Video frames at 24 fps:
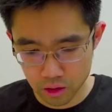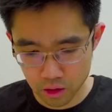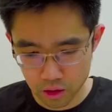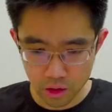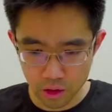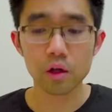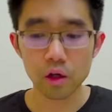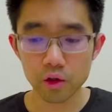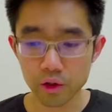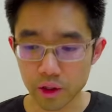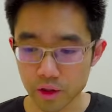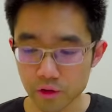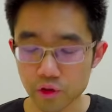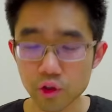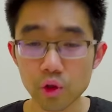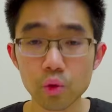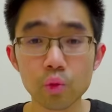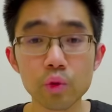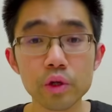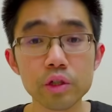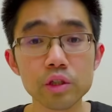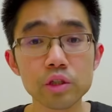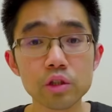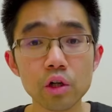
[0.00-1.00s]
Okay, so
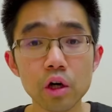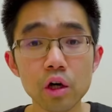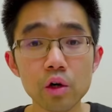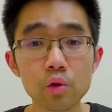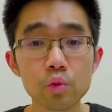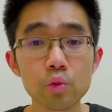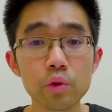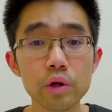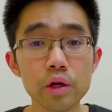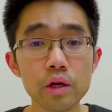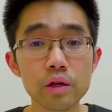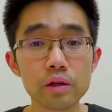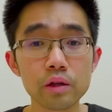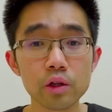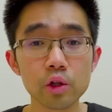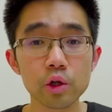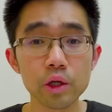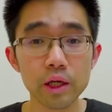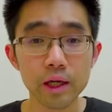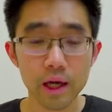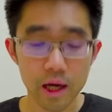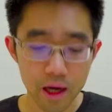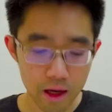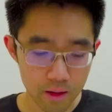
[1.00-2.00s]
we start with
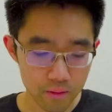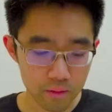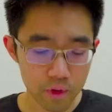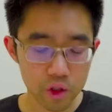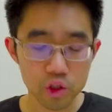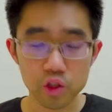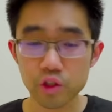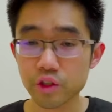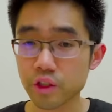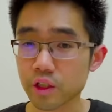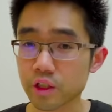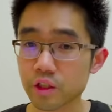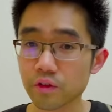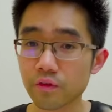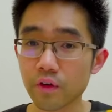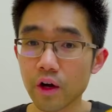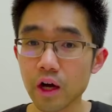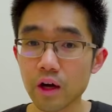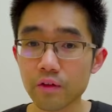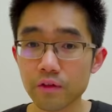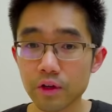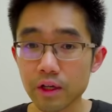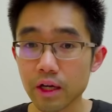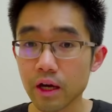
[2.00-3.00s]
looking at
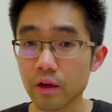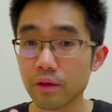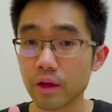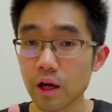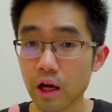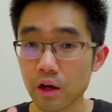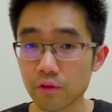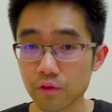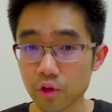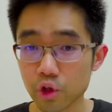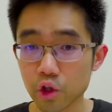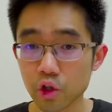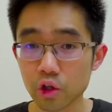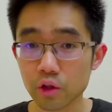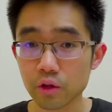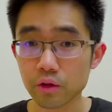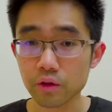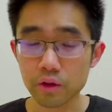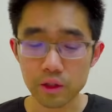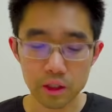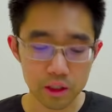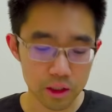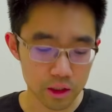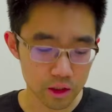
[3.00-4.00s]
BG65, and now that I've
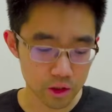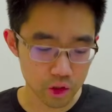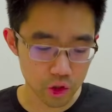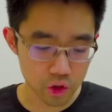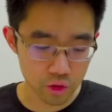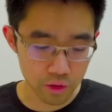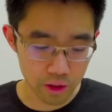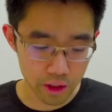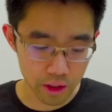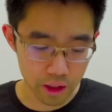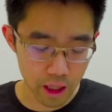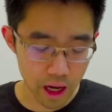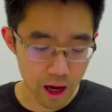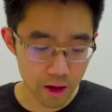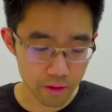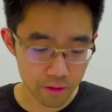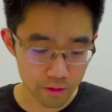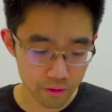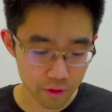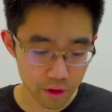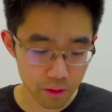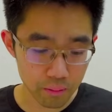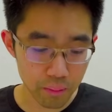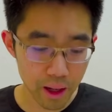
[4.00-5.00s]
cut the string out
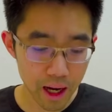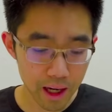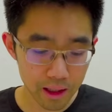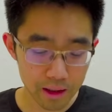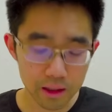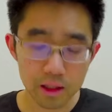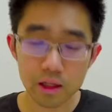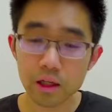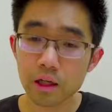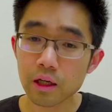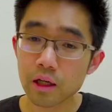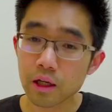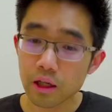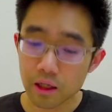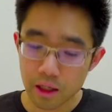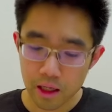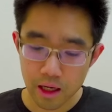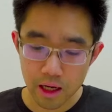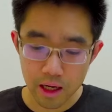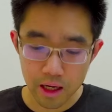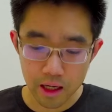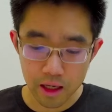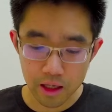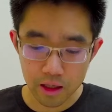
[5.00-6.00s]
of the pack,
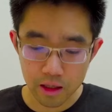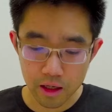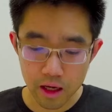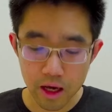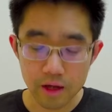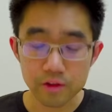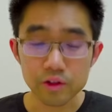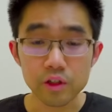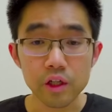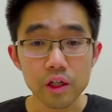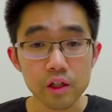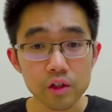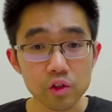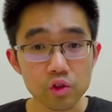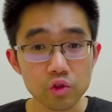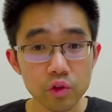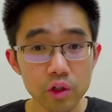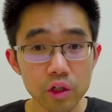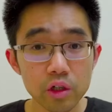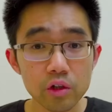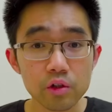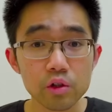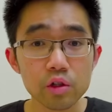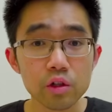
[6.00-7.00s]
and as a
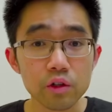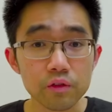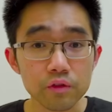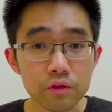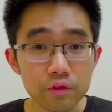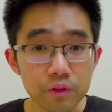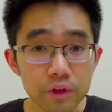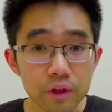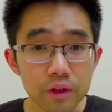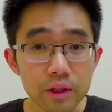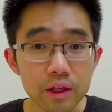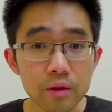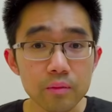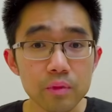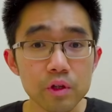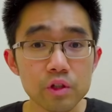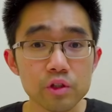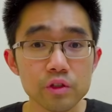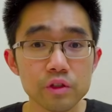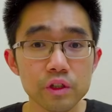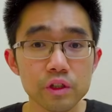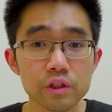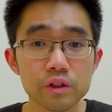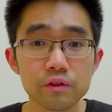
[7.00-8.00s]
stringer you can feel that
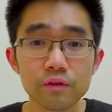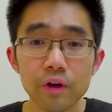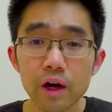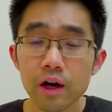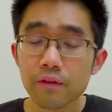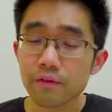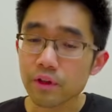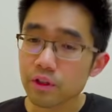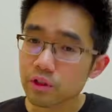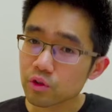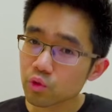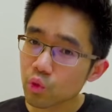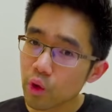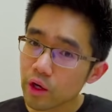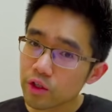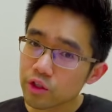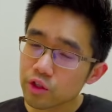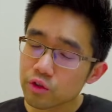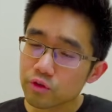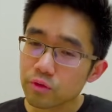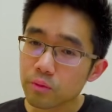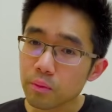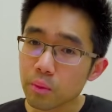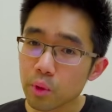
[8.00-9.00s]
BG65 is quite
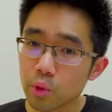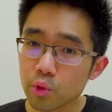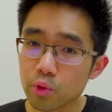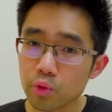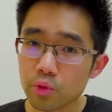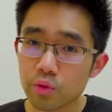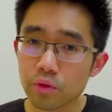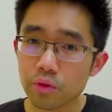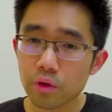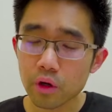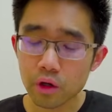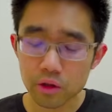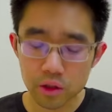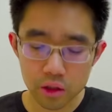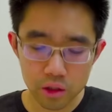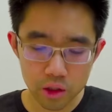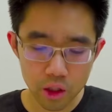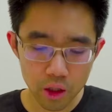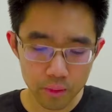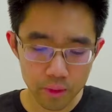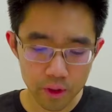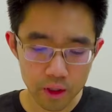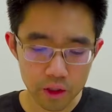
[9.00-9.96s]
smooth on the top.